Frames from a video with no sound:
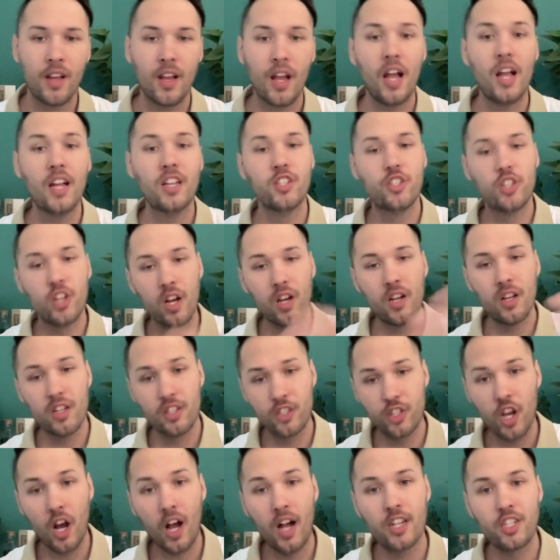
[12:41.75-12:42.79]
And
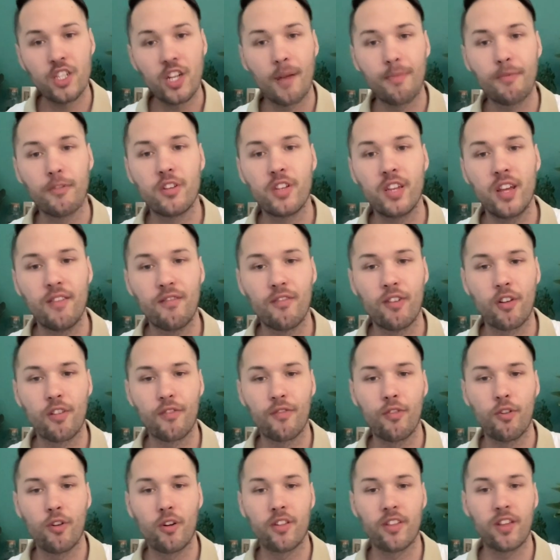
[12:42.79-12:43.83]
John chapter 10 verse
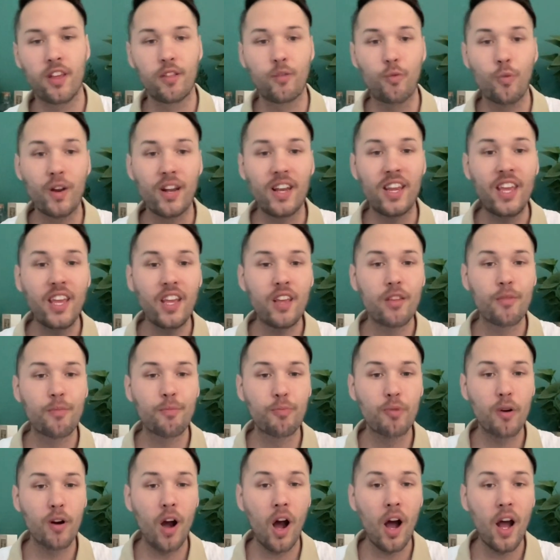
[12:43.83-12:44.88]
4, it says, "When he has
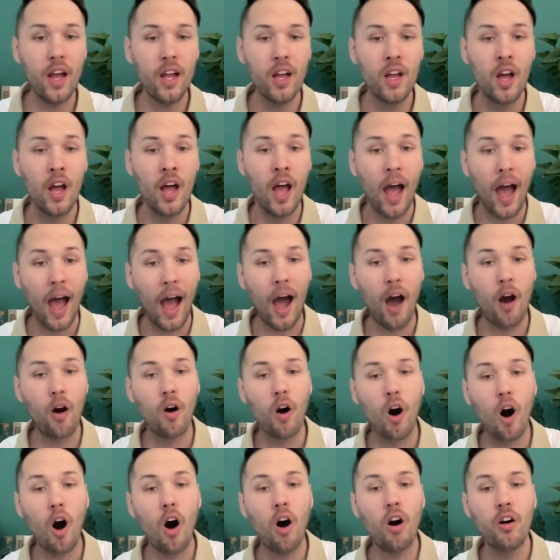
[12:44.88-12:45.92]
brought
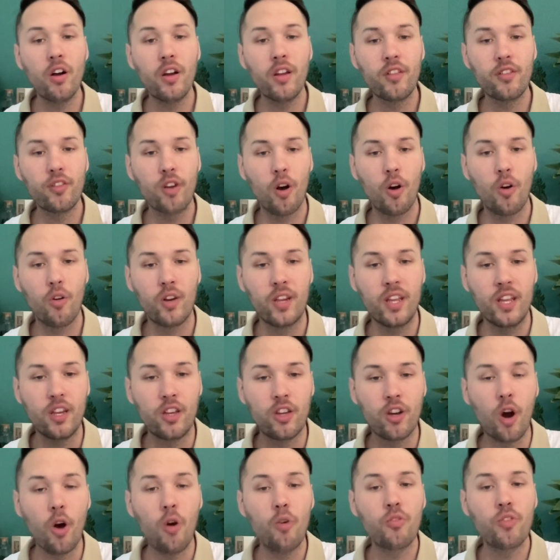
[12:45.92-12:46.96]
out all his own, he
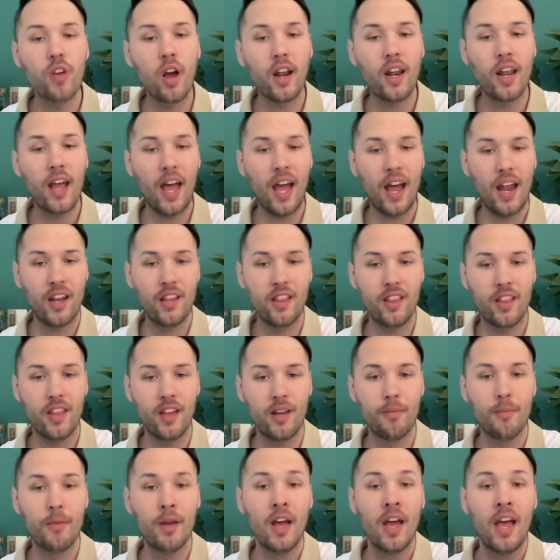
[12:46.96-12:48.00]
goes on ahead of
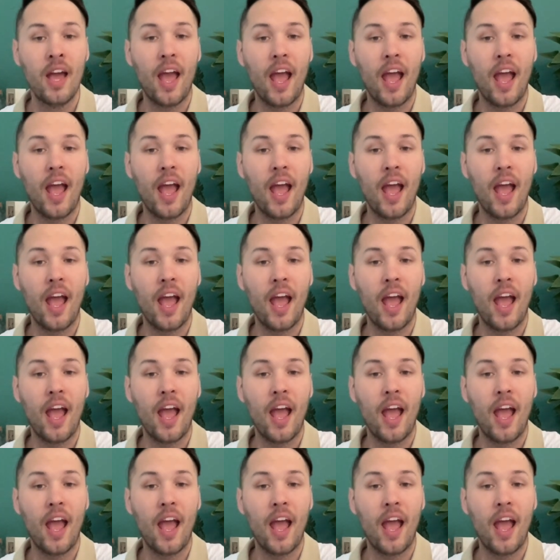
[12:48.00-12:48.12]
them,